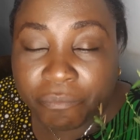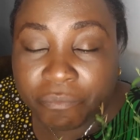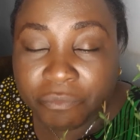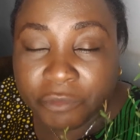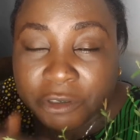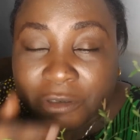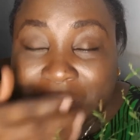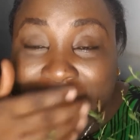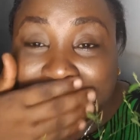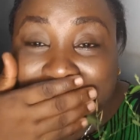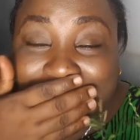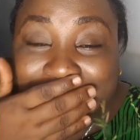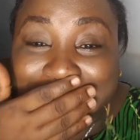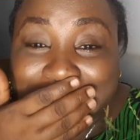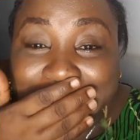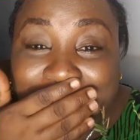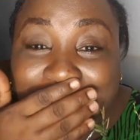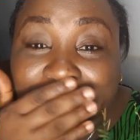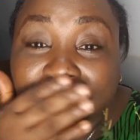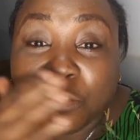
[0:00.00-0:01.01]
So like I
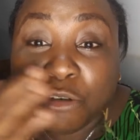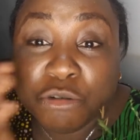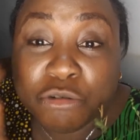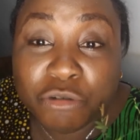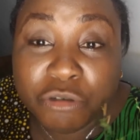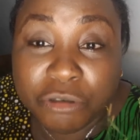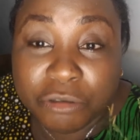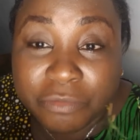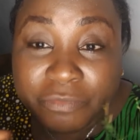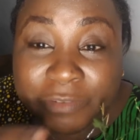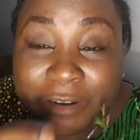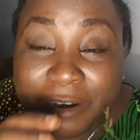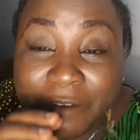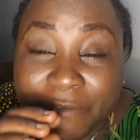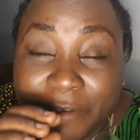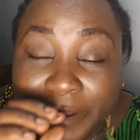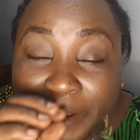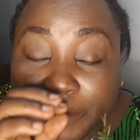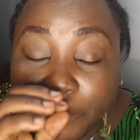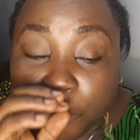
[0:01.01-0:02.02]
said, it's also good,
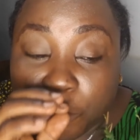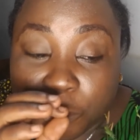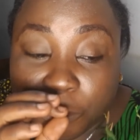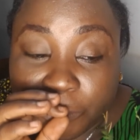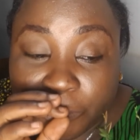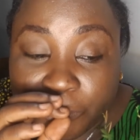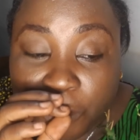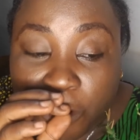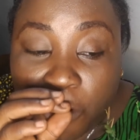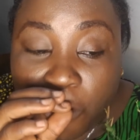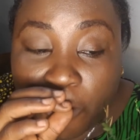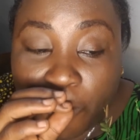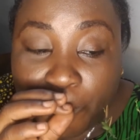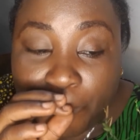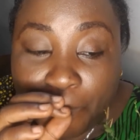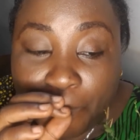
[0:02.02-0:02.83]
very good for